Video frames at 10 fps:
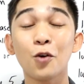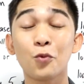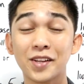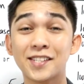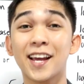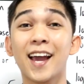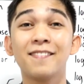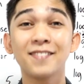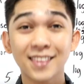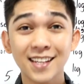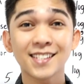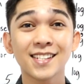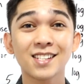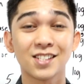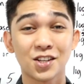Once again, this
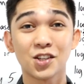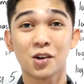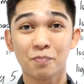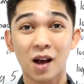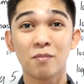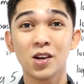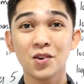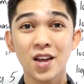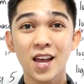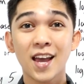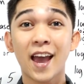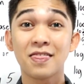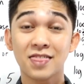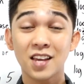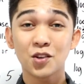is Señor Pablo,
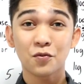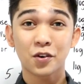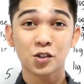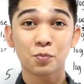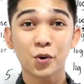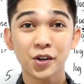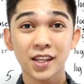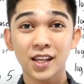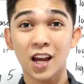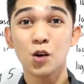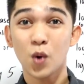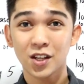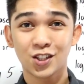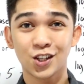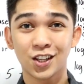and thank you for supporting and
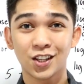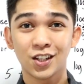watching.